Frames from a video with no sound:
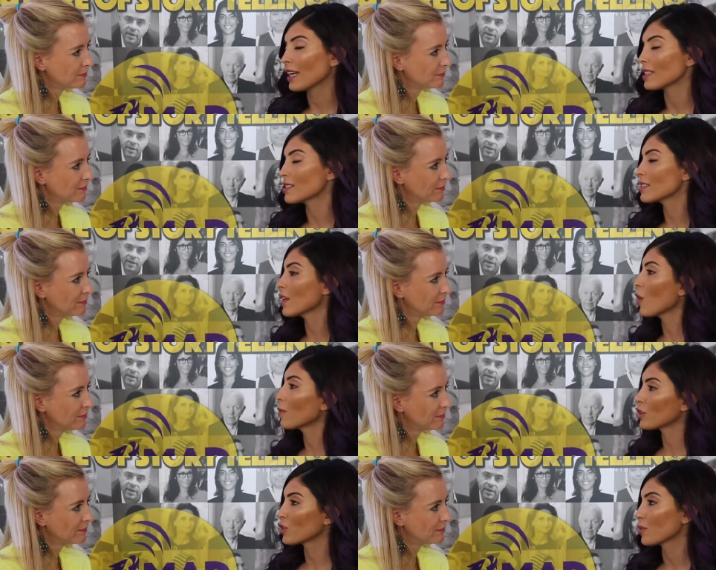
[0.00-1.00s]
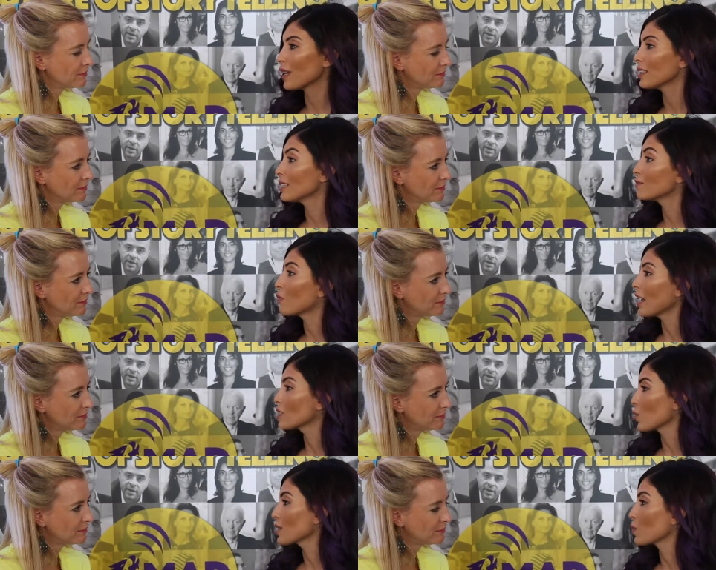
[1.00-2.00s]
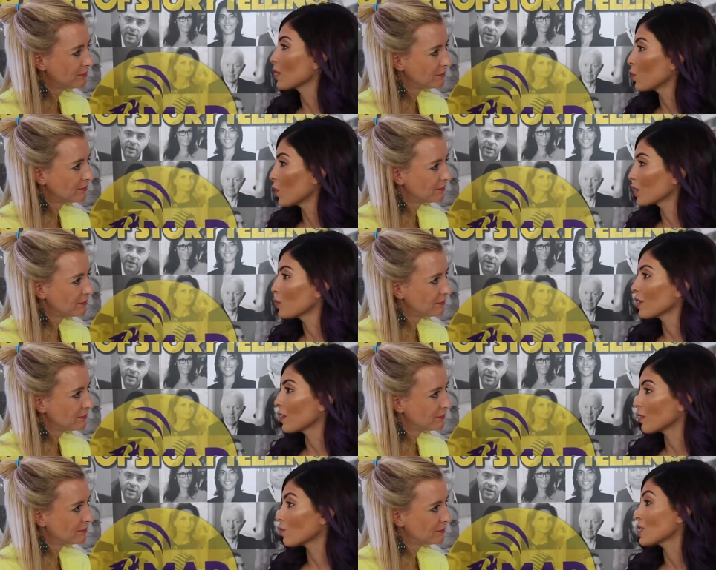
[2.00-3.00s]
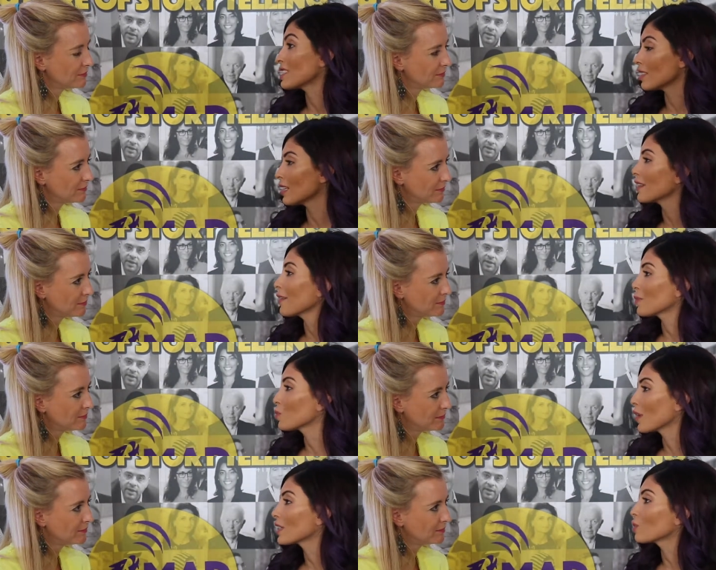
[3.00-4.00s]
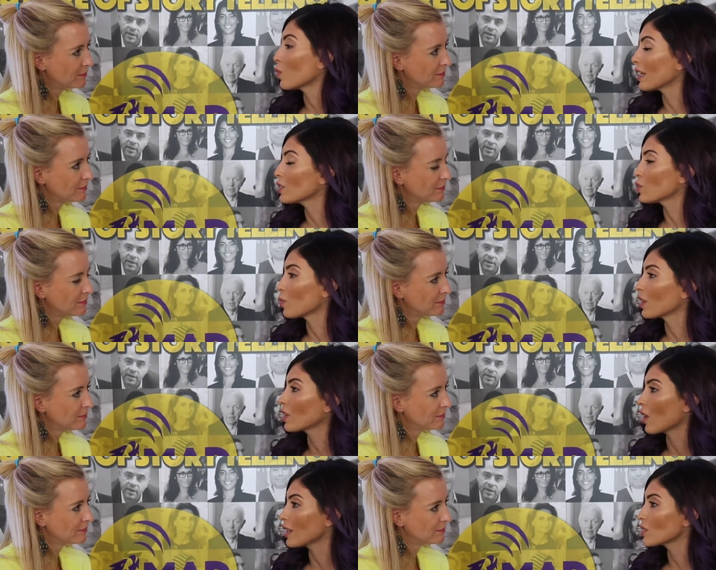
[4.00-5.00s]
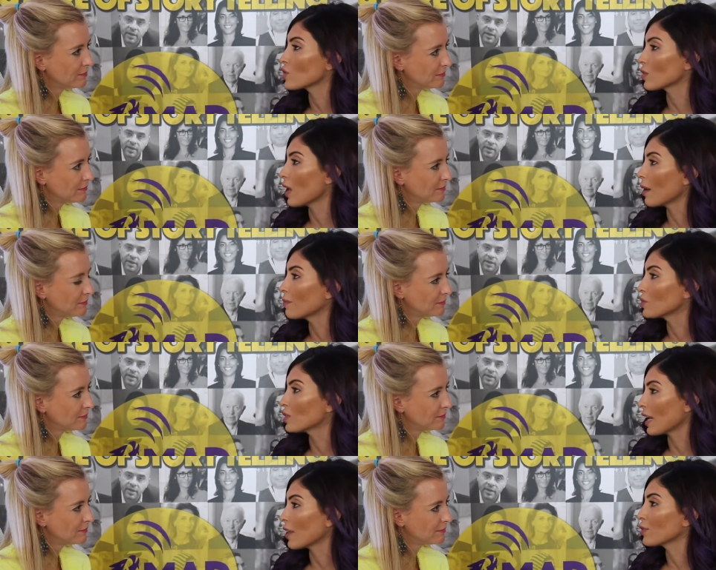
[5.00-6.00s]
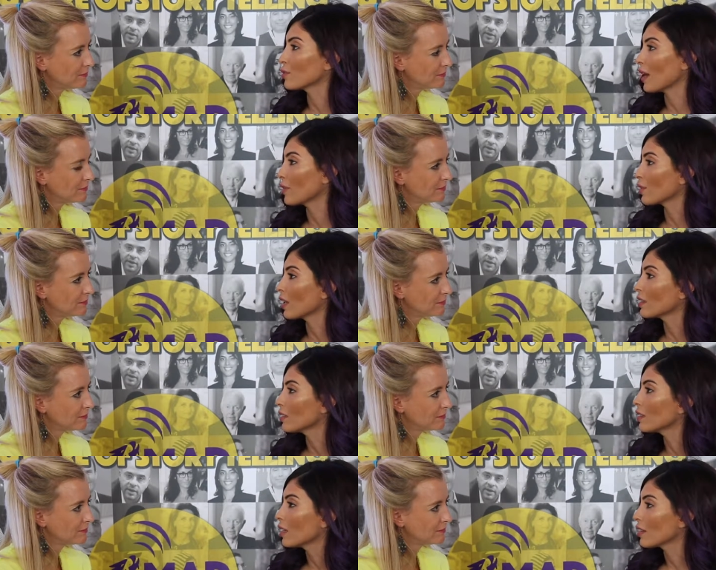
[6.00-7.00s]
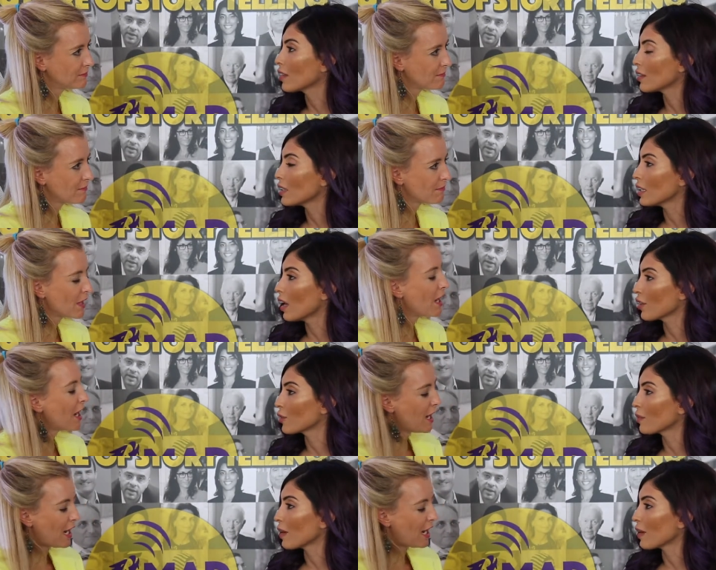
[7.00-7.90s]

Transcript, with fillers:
Speaker 1: I guess it's a lot more created. Brands always want to work with. Recently, they've been work, wanting to work on Instagram together rather than. Than the other